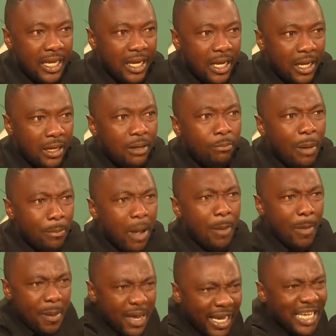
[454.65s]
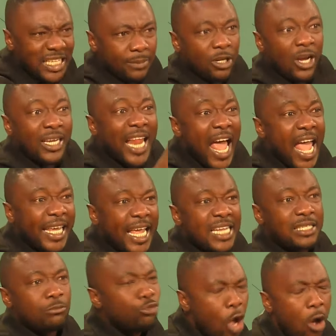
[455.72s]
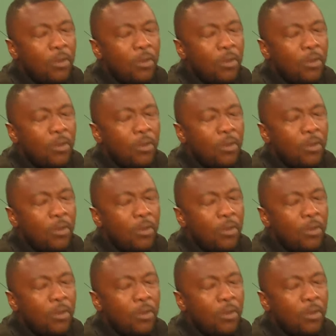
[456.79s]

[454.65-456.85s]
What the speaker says: The tactics are Like Kingston.